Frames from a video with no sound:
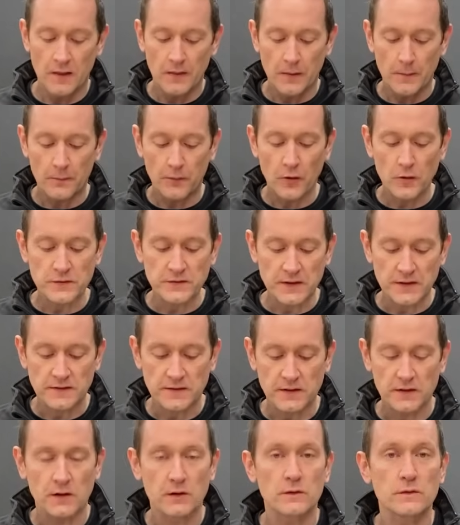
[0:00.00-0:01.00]
The
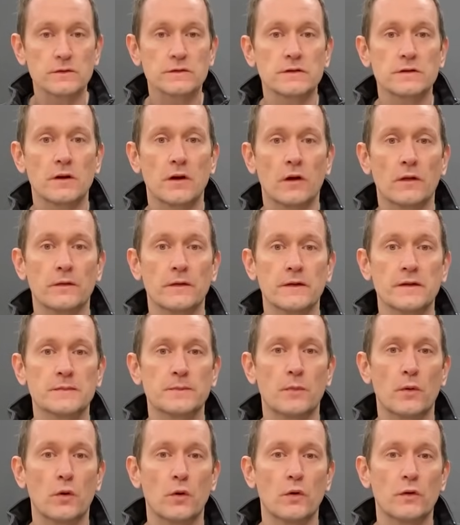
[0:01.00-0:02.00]
processor used on this
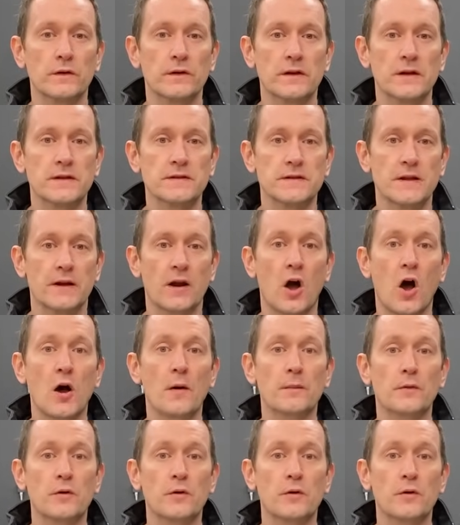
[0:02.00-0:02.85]
board is an ARM